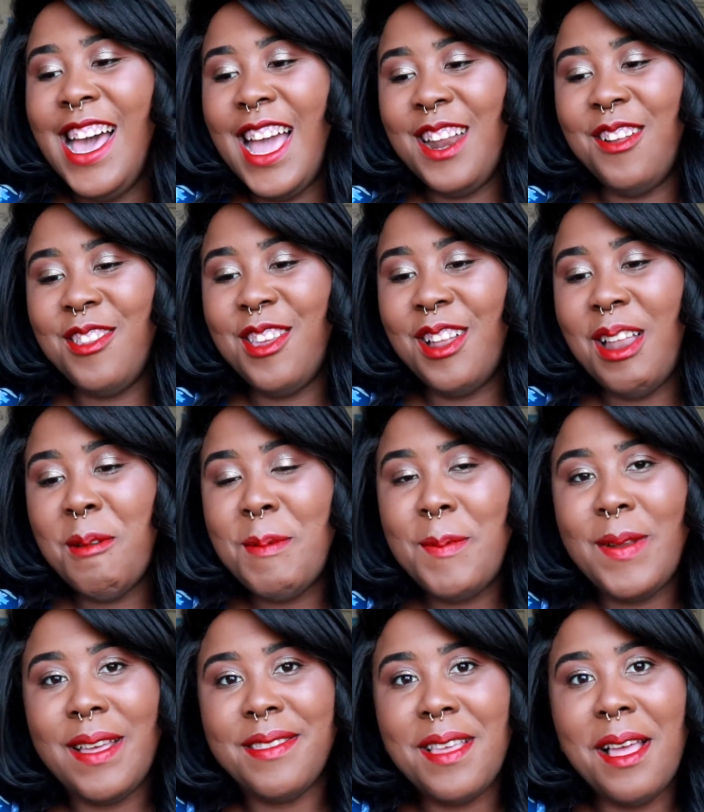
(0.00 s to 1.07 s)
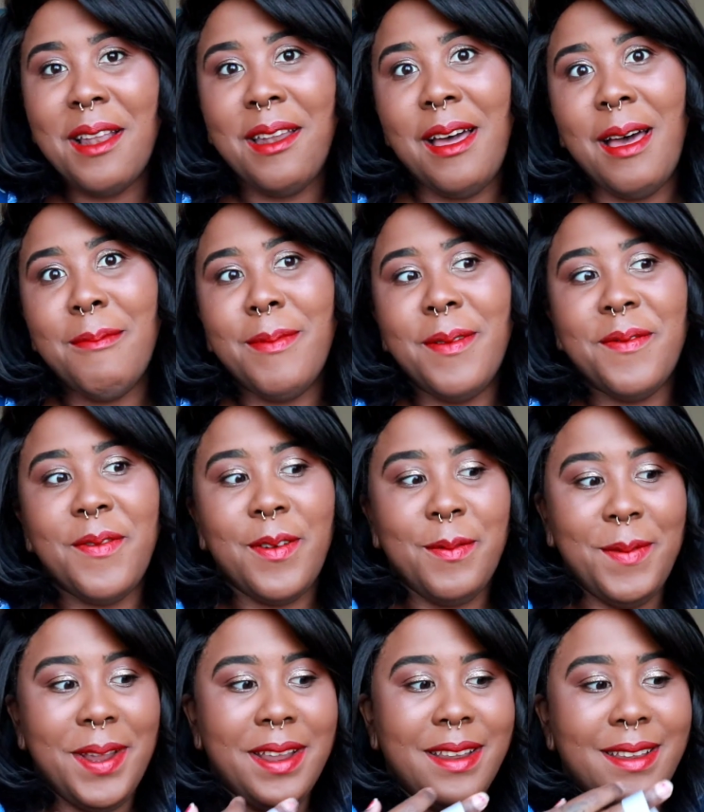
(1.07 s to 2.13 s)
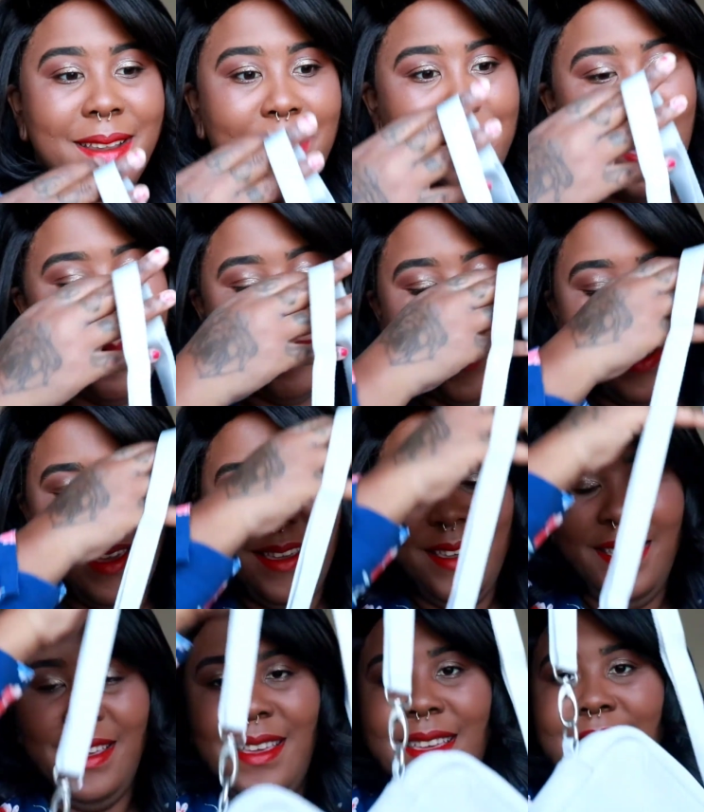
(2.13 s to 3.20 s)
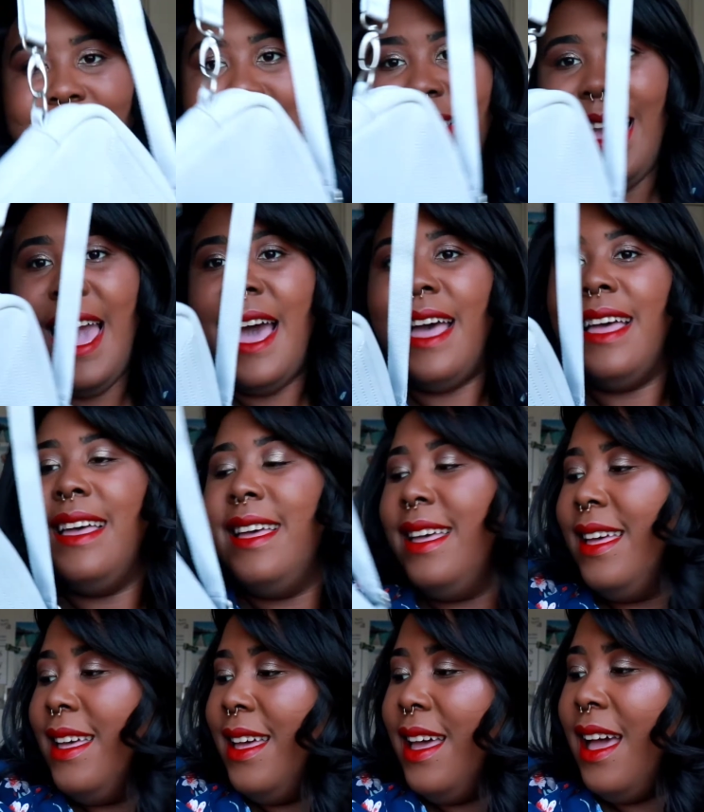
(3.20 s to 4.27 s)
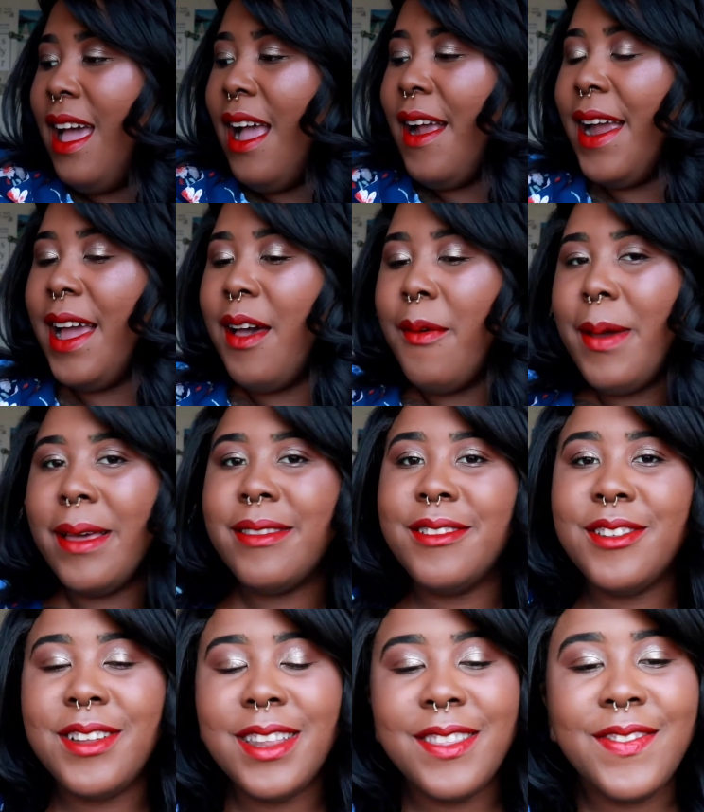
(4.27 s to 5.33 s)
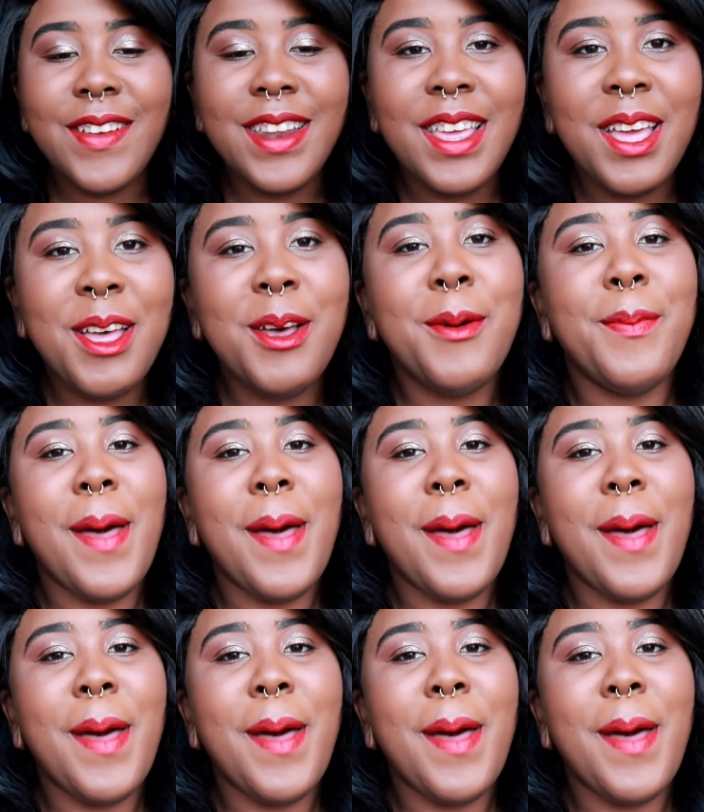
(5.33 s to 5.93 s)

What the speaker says: I know to a lot of people that's not a lot, but for me, I'm happy. So yeah. Alright, I hope you guys enjoyed this video.